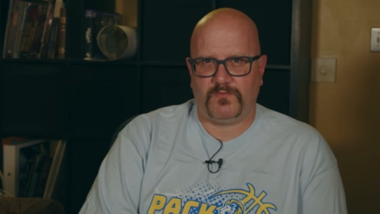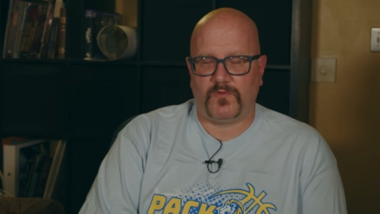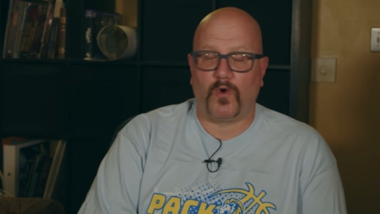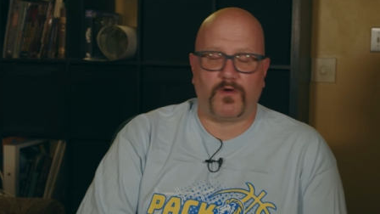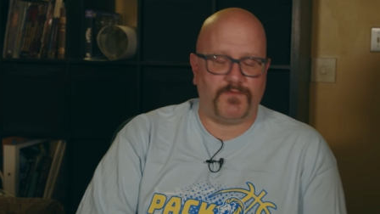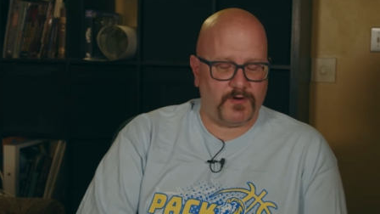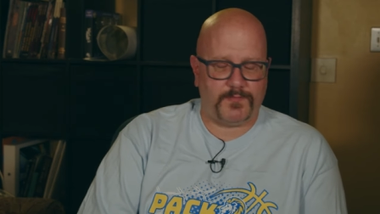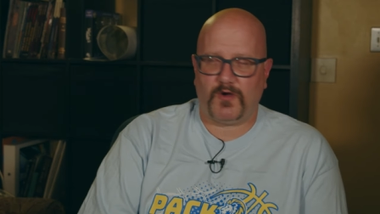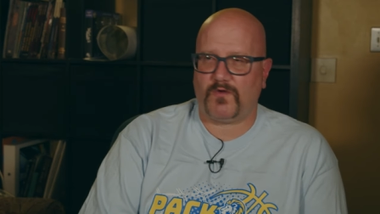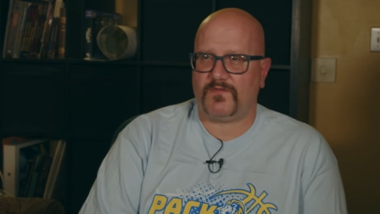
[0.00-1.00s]
or a very
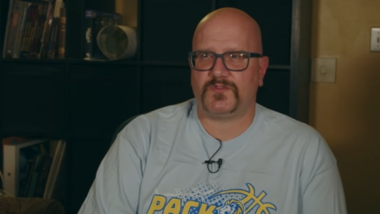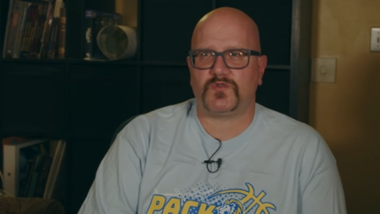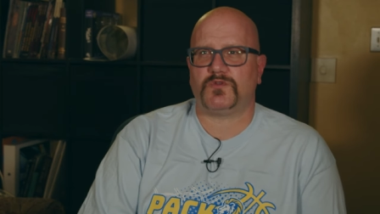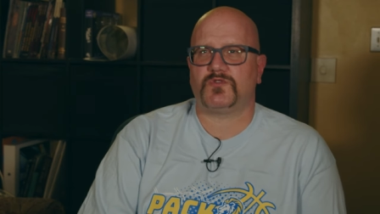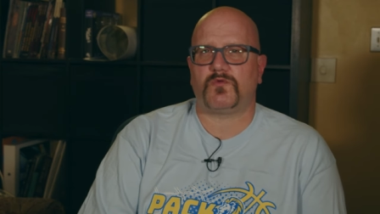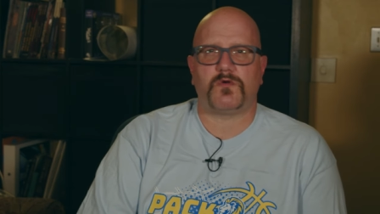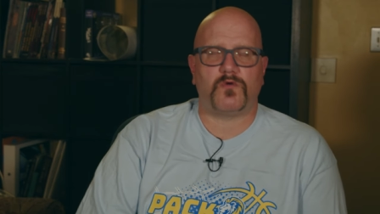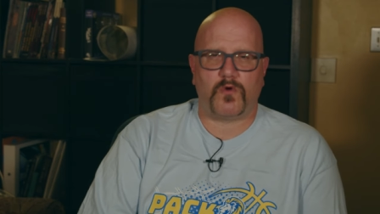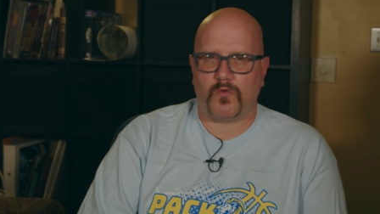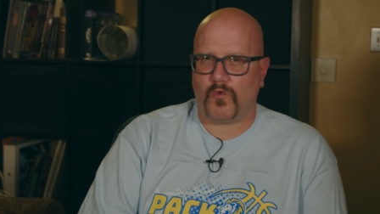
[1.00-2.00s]
powerful sorcerer
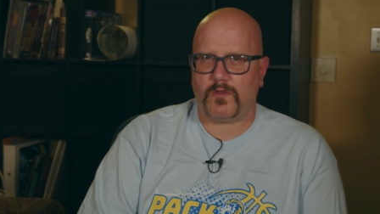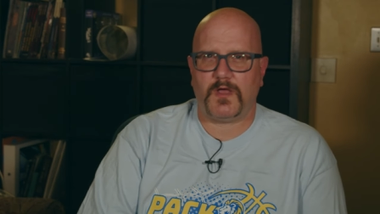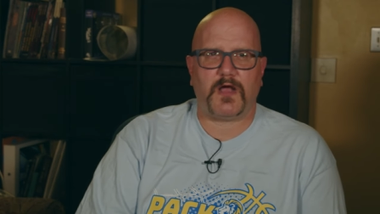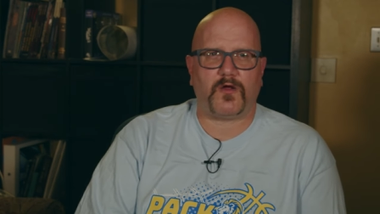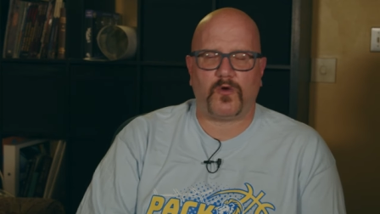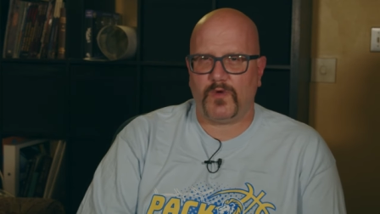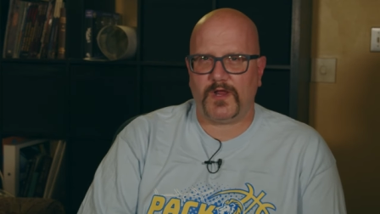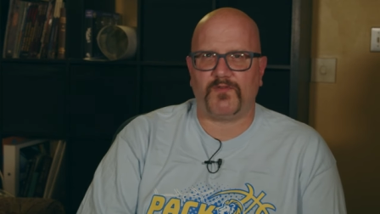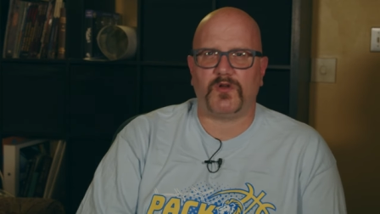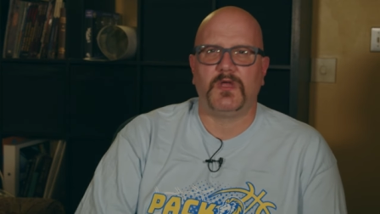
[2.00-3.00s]
or warlock or
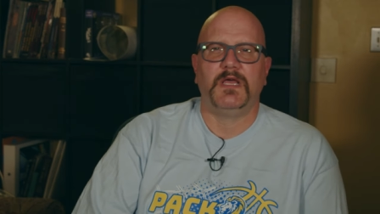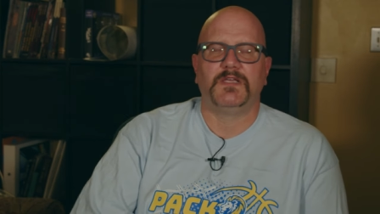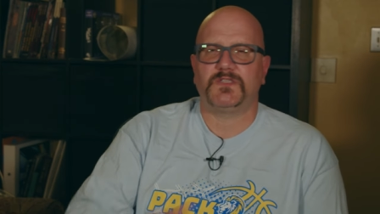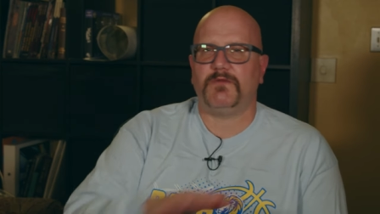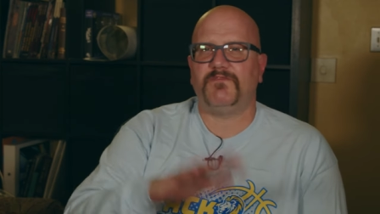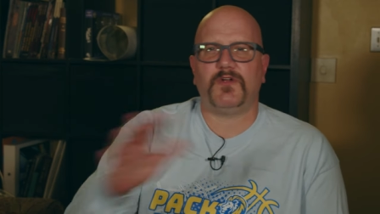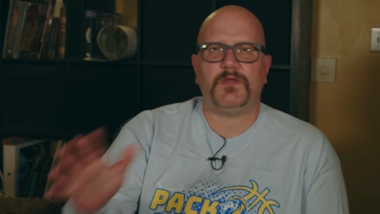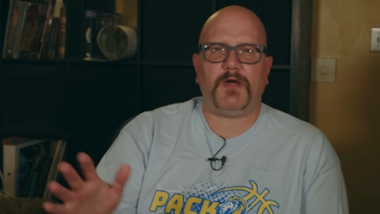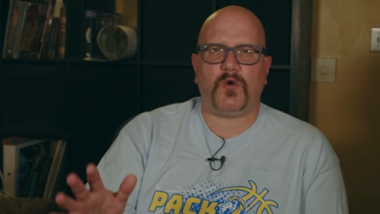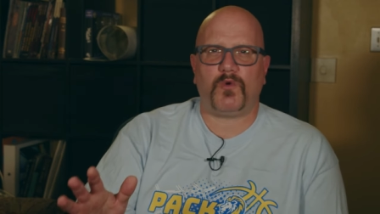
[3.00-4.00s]
whatever, some
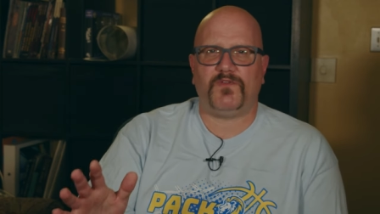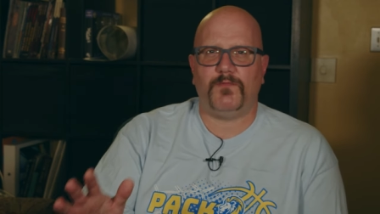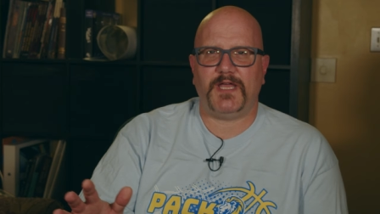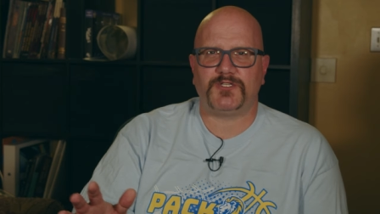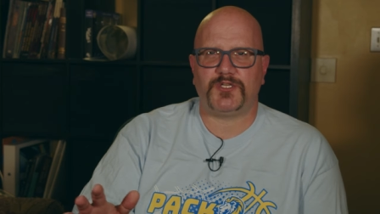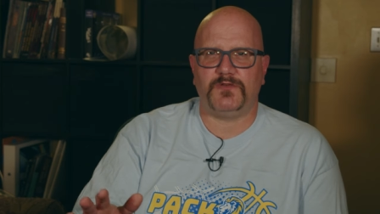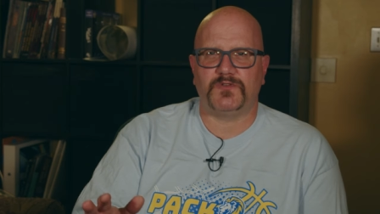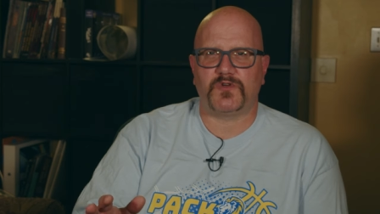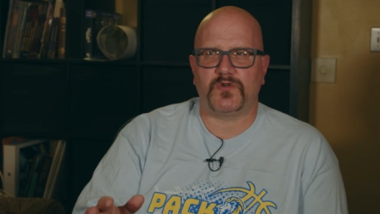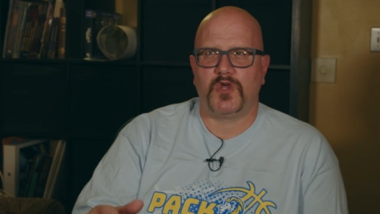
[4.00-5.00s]
very powerful magic
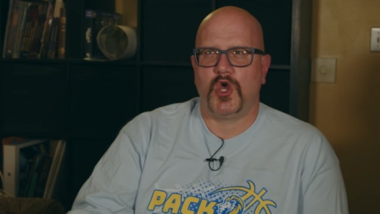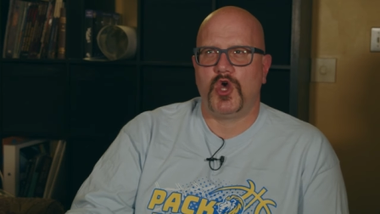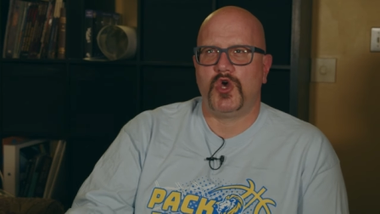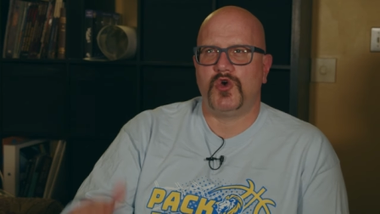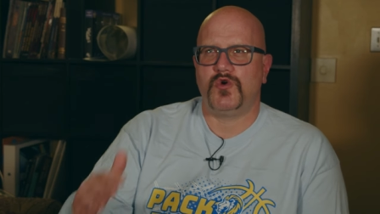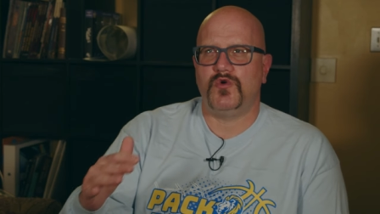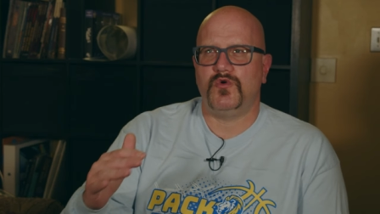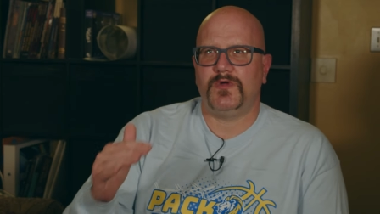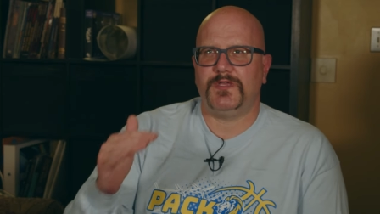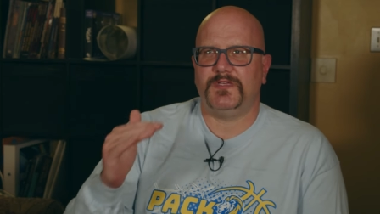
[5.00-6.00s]
user
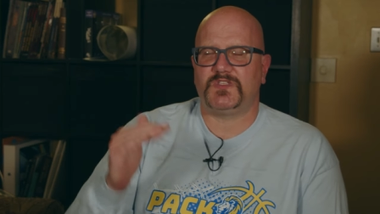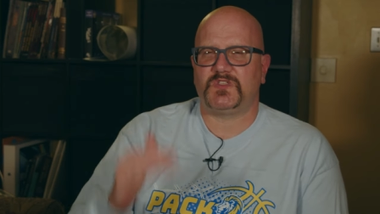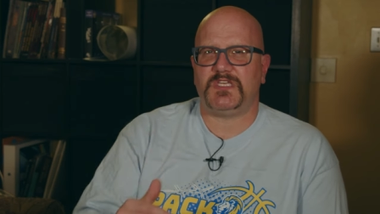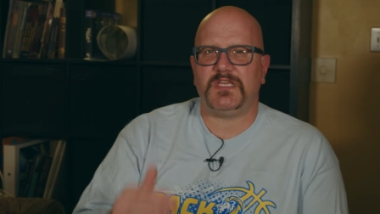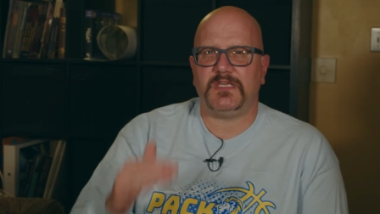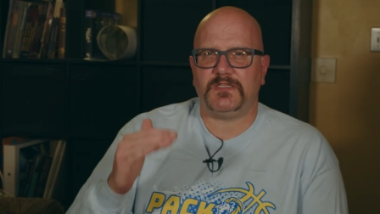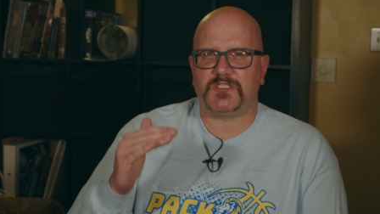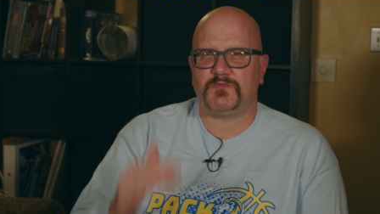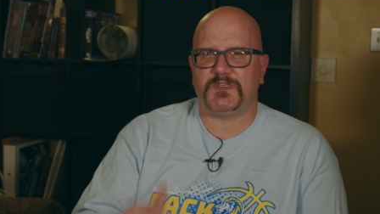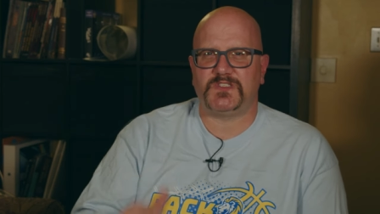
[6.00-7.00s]
who is seeking
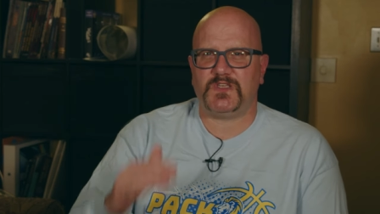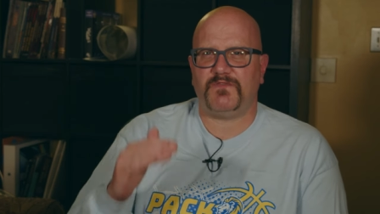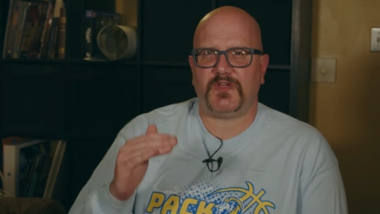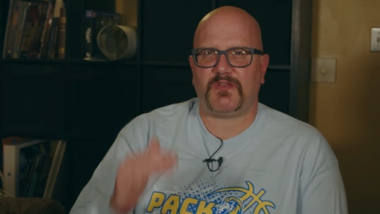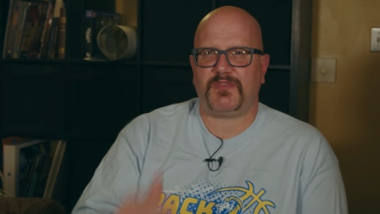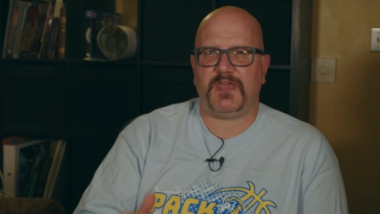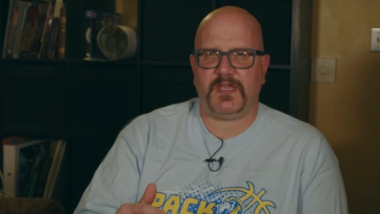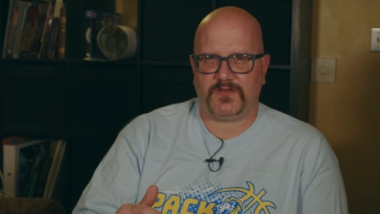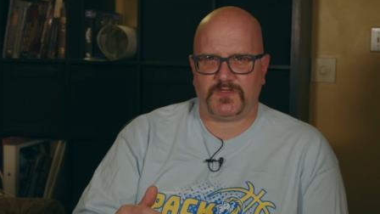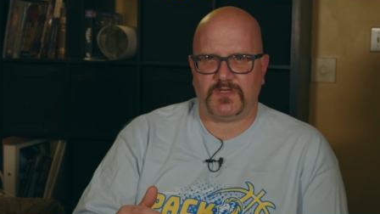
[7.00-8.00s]
specific
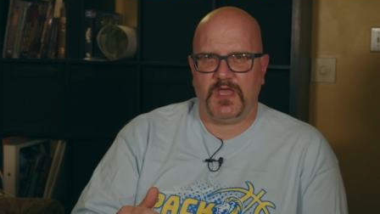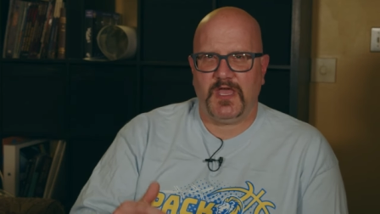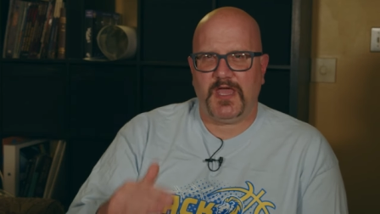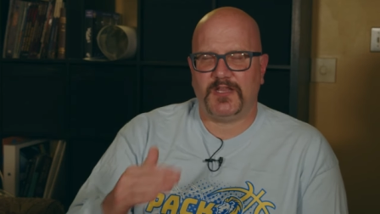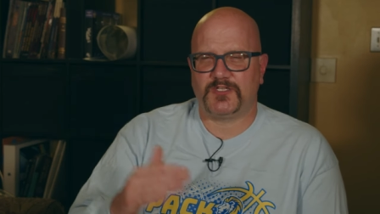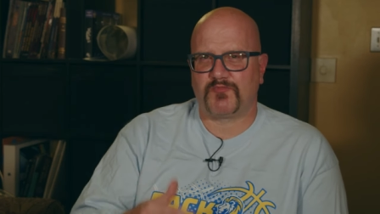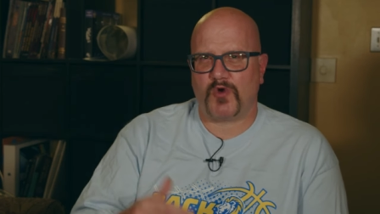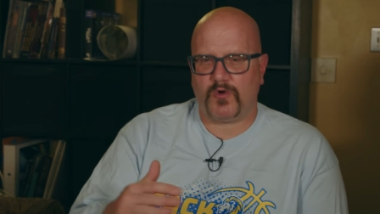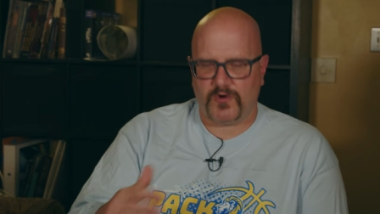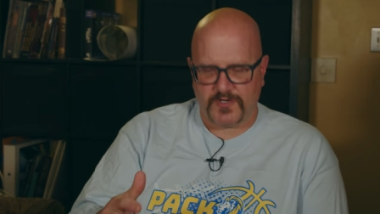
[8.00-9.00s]
things and has
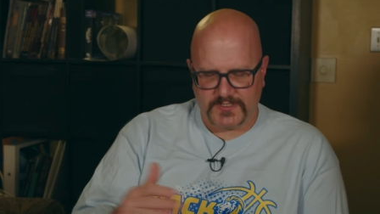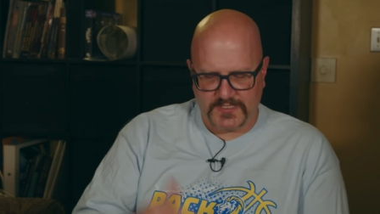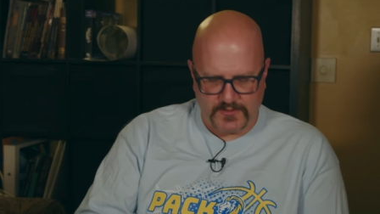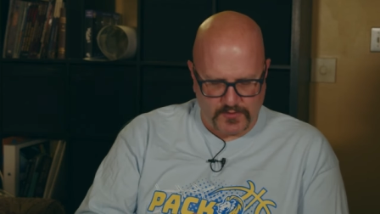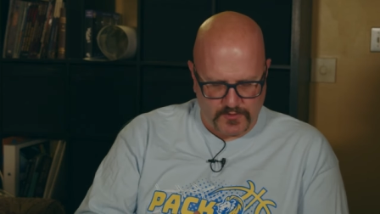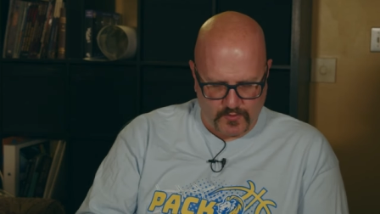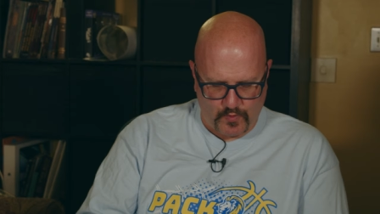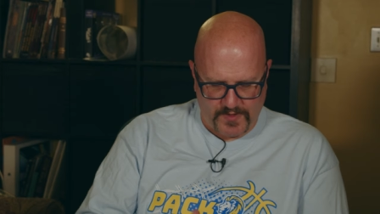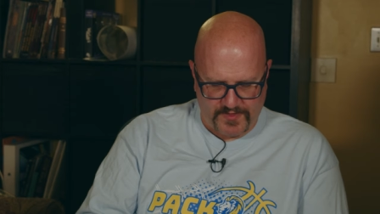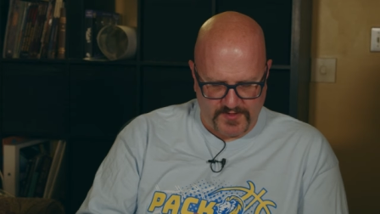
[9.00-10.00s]
brokered a deal
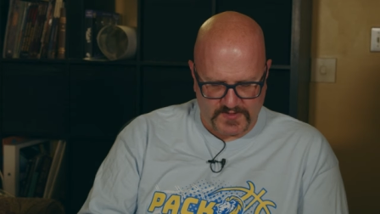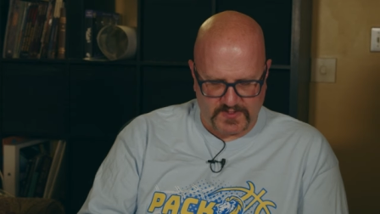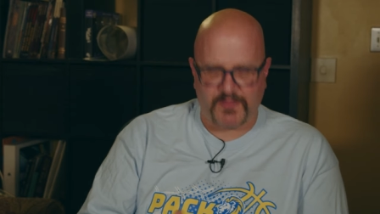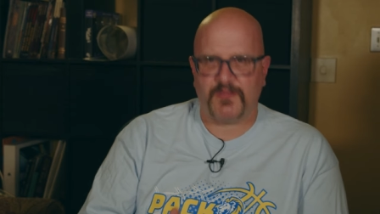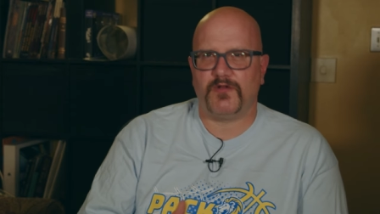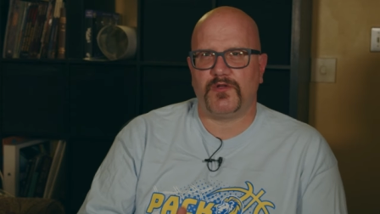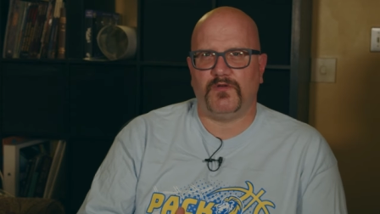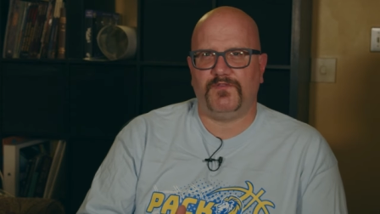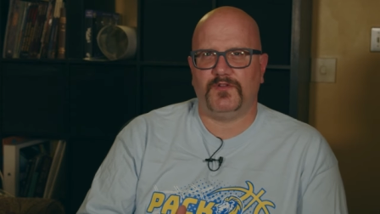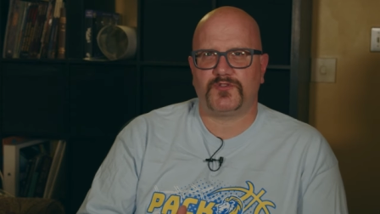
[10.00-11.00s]
with this
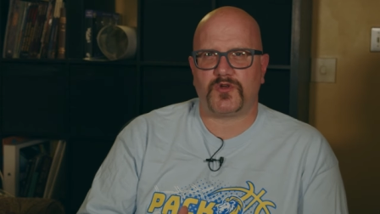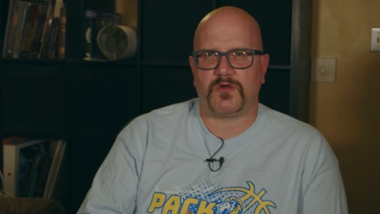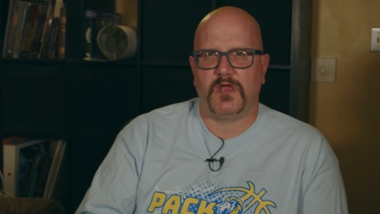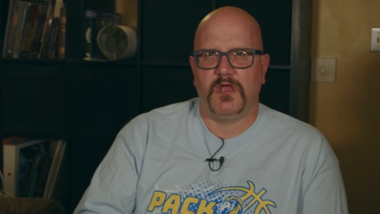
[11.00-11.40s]
ethereal filcher.